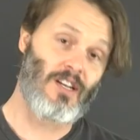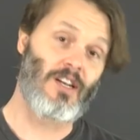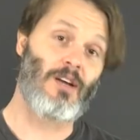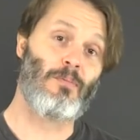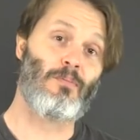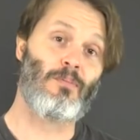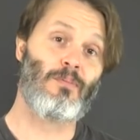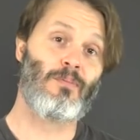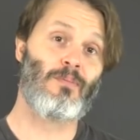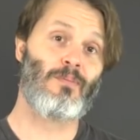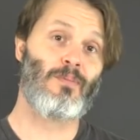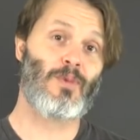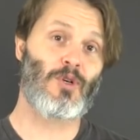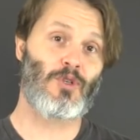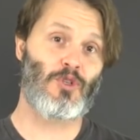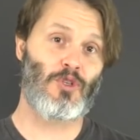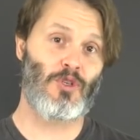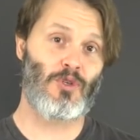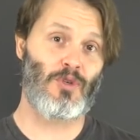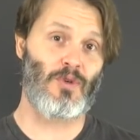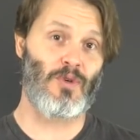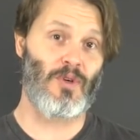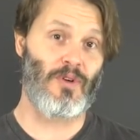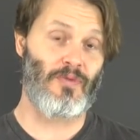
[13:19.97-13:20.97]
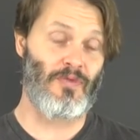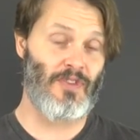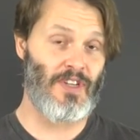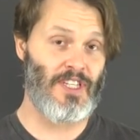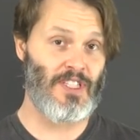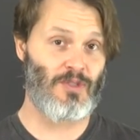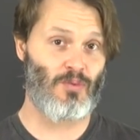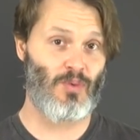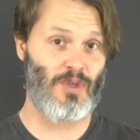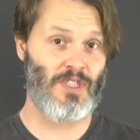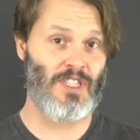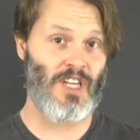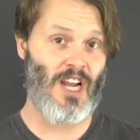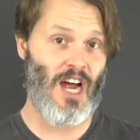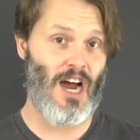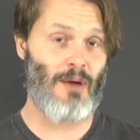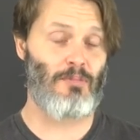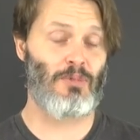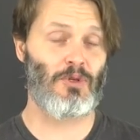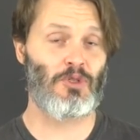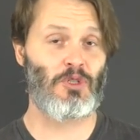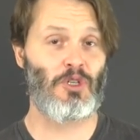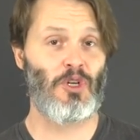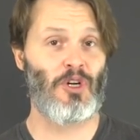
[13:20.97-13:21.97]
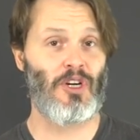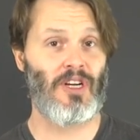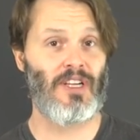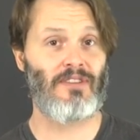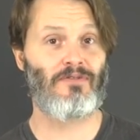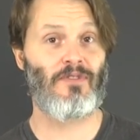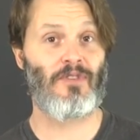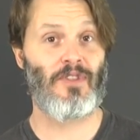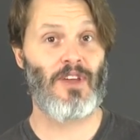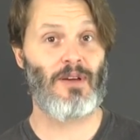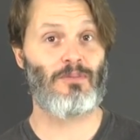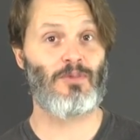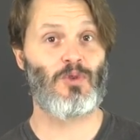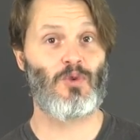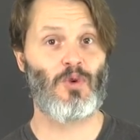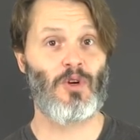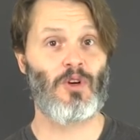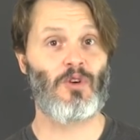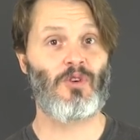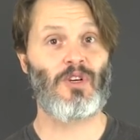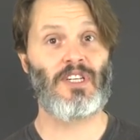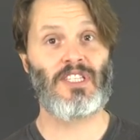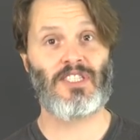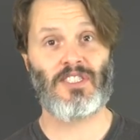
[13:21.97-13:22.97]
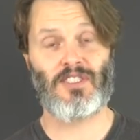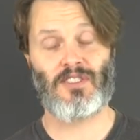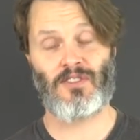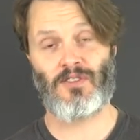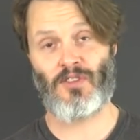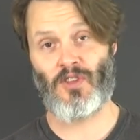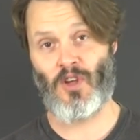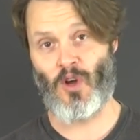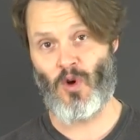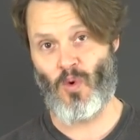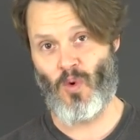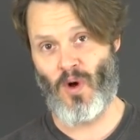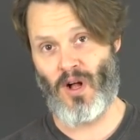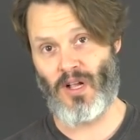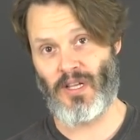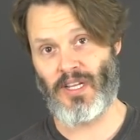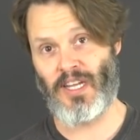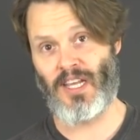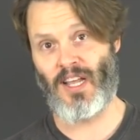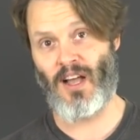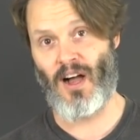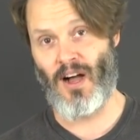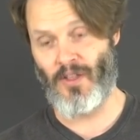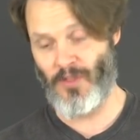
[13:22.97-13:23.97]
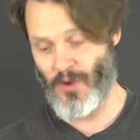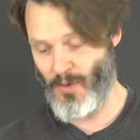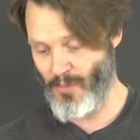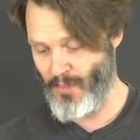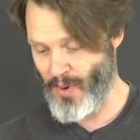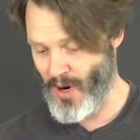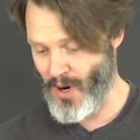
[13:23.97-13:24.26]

Number two, this was an opportunity for them to increase the quality on their